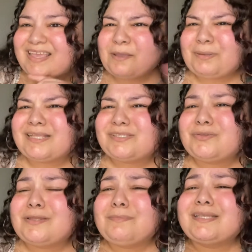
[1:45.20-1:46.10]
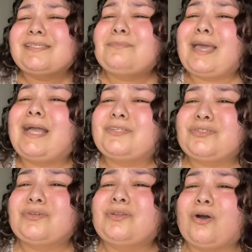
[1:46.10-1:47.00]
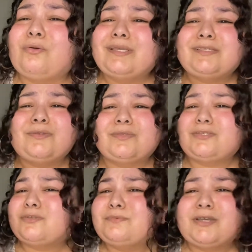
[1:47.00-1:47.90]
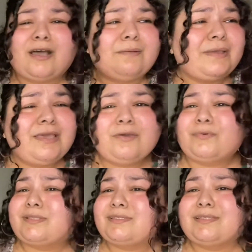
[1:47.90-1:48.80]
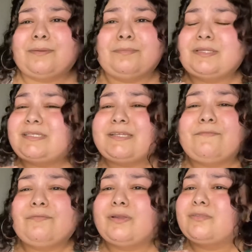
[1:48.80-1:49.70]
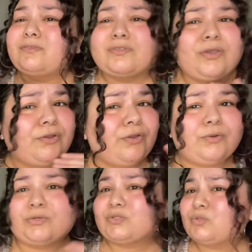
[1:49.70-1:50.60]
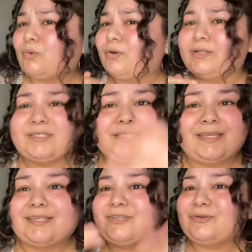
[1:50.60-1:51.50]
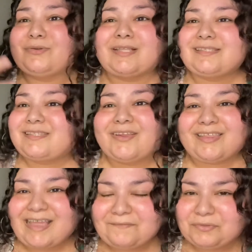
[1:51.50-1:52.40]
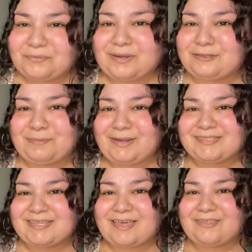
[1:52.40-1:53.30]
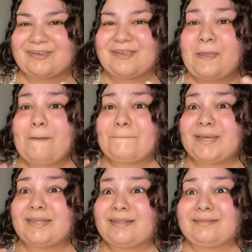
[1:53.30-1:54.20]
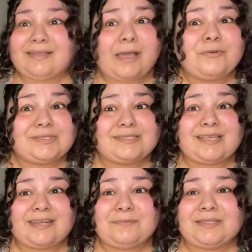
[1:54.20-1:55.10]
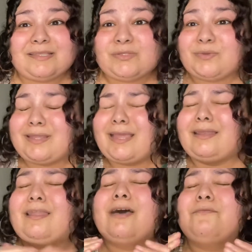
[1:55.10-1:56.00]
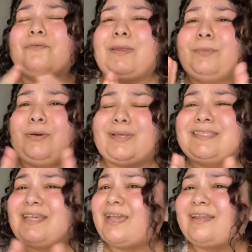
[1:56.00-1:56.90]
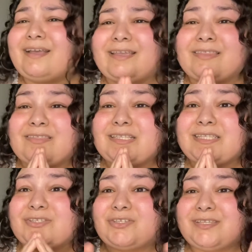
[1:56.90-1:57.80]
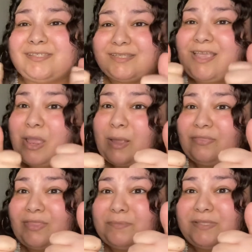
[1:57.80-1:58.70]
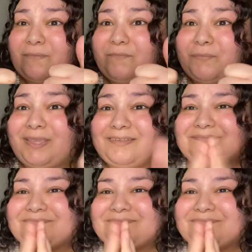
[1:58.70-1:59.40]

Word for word: Plus, you can mix and match. You can always use a tube top with some different skirt or shorts. Like, you don't necessarily have to wear the pair together. But I was excited about this one. I love rainbow and tie-dye, and this is just thumbs up for me.